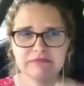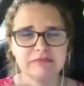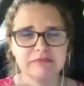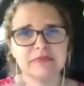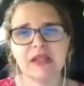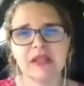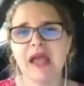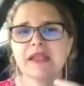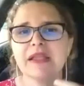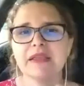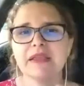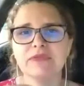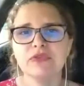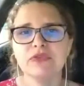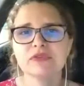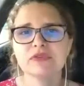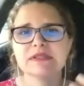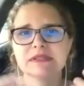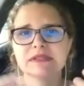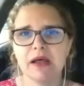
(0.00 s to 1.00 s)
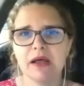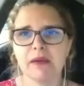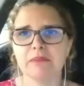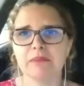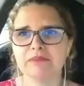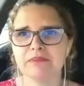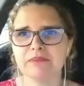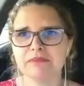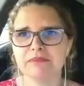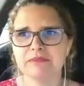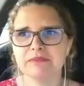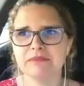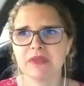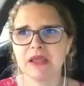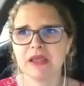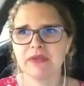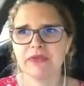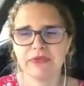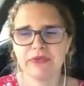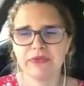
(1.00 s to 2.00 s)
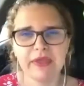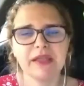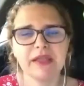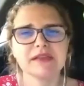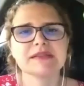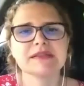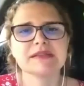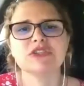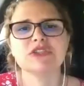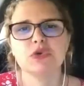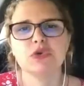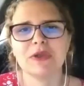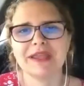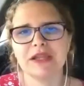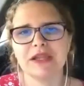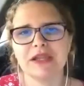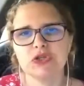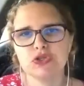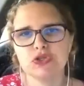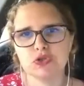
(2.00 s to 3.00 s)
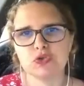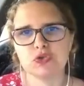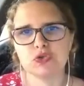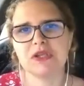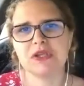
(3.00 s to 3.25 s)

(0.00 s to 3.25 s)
I give you some things that you can do,